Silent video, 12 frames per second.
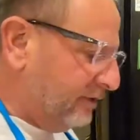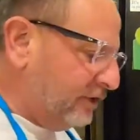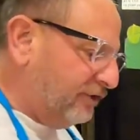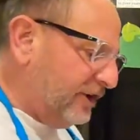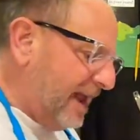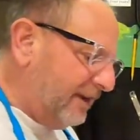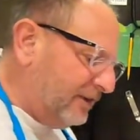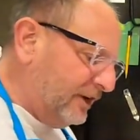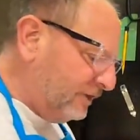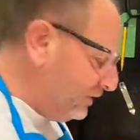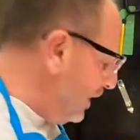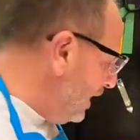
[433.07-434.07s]
to jazz
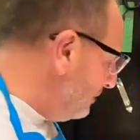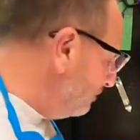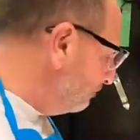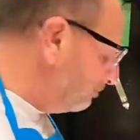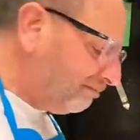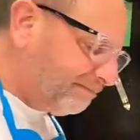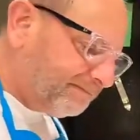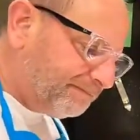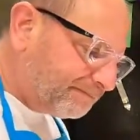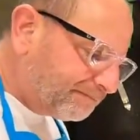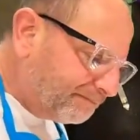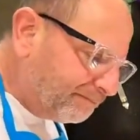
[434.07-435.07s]
this up,
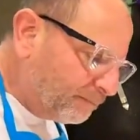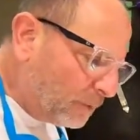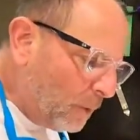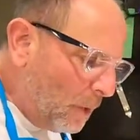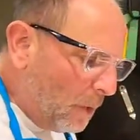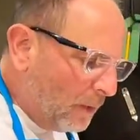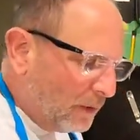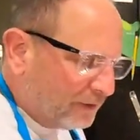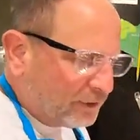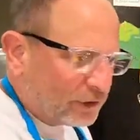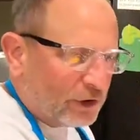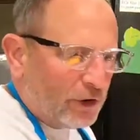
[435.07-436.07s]
we went
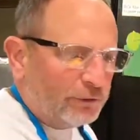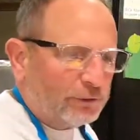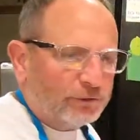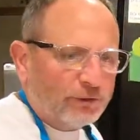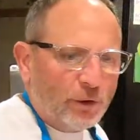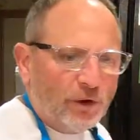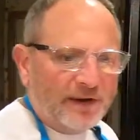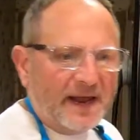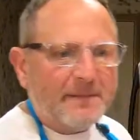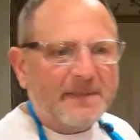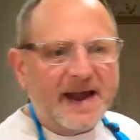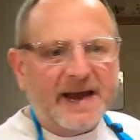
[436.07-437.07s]
to the grocery store and they
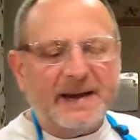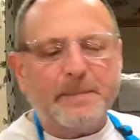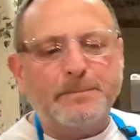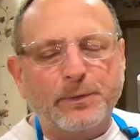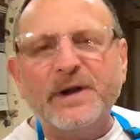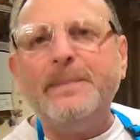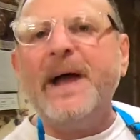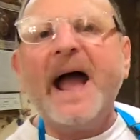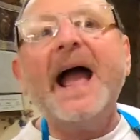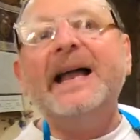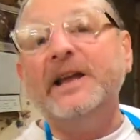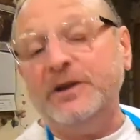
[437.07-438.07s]
make
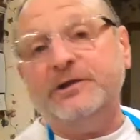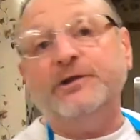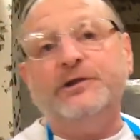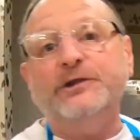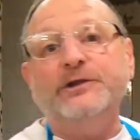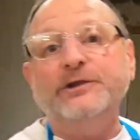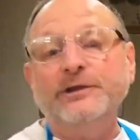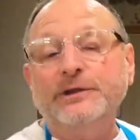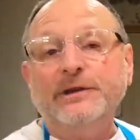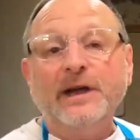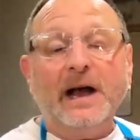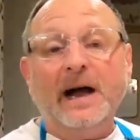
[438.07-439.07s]
pre-packaged
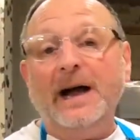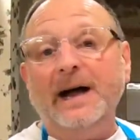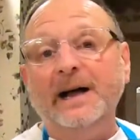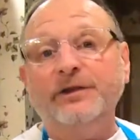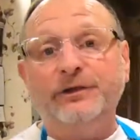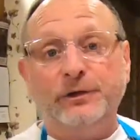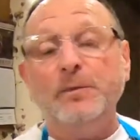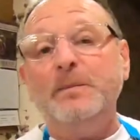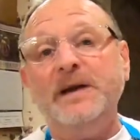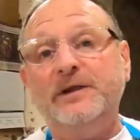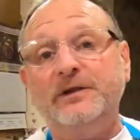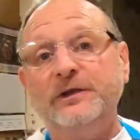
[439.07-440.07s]
soup
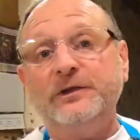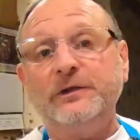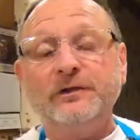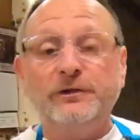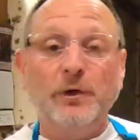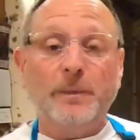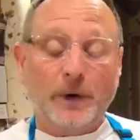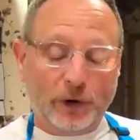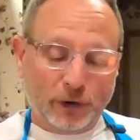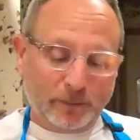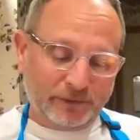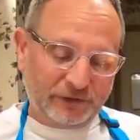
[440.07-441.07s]
mixes, soup
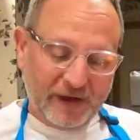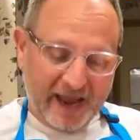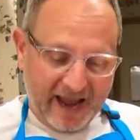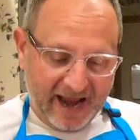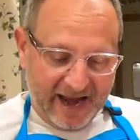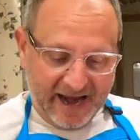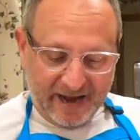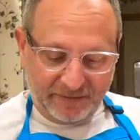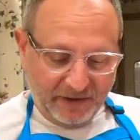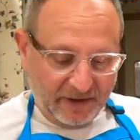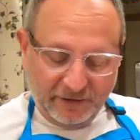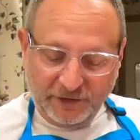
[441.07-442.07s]
herbs.
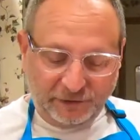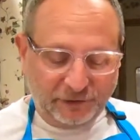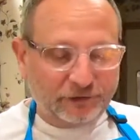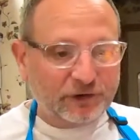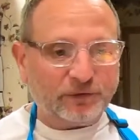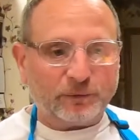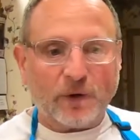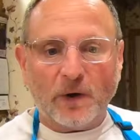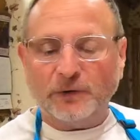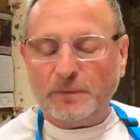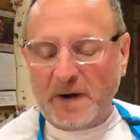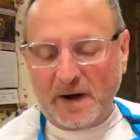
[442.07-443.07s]
And this is just
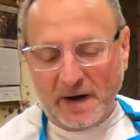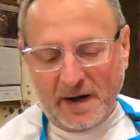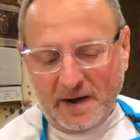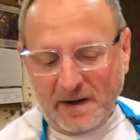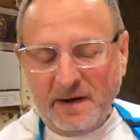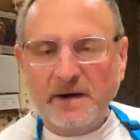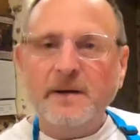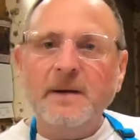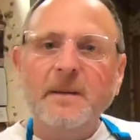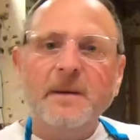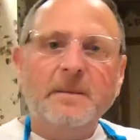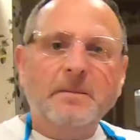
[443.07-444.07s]
rosemary,
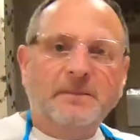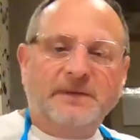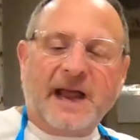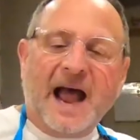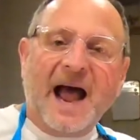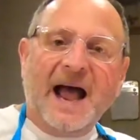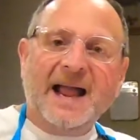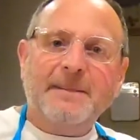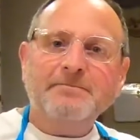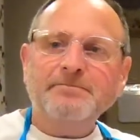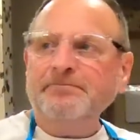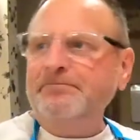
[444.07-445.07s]
thyme,